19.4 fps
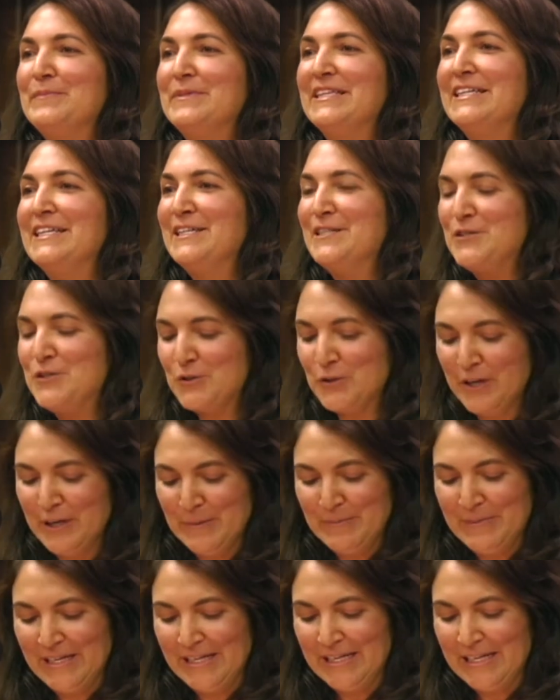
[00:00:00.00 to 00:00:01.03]
Please
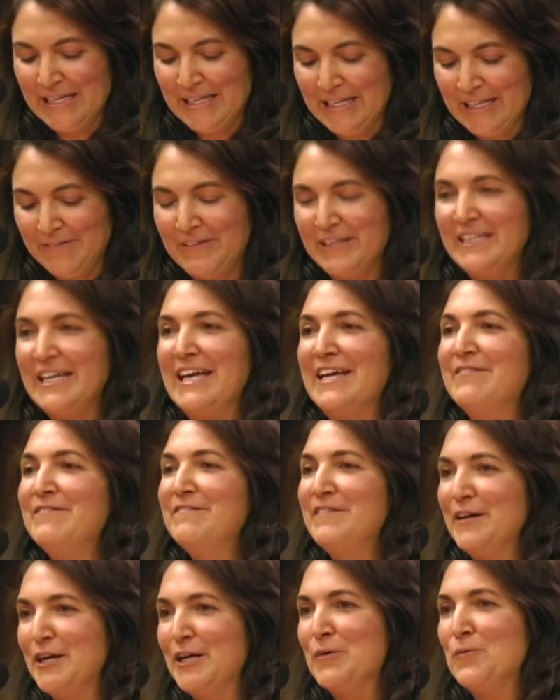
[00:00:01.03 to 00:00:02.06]
join me in giving a
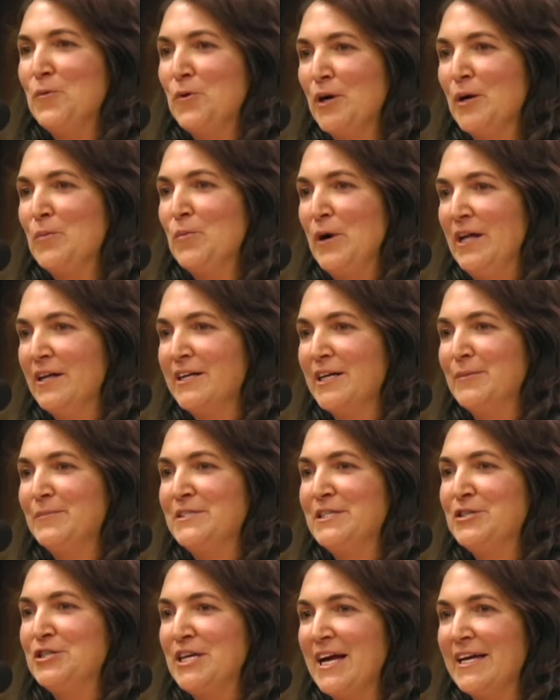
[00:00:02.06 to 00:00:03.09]
very warm welcome
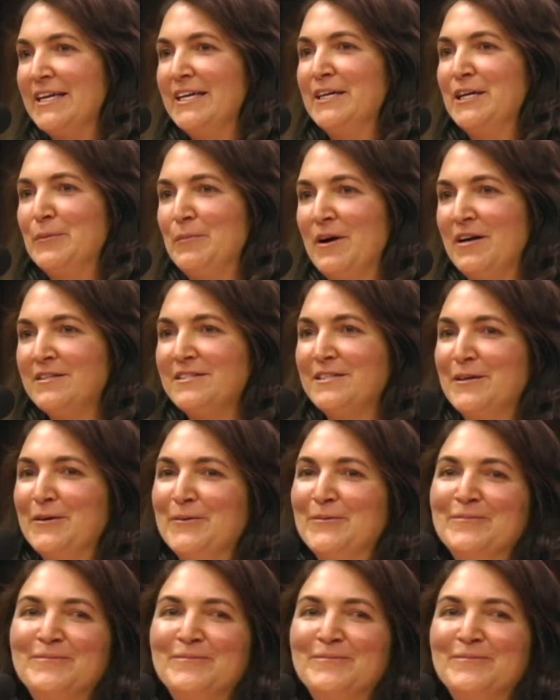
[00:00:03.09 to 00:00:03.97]
to Jackie Cabasso.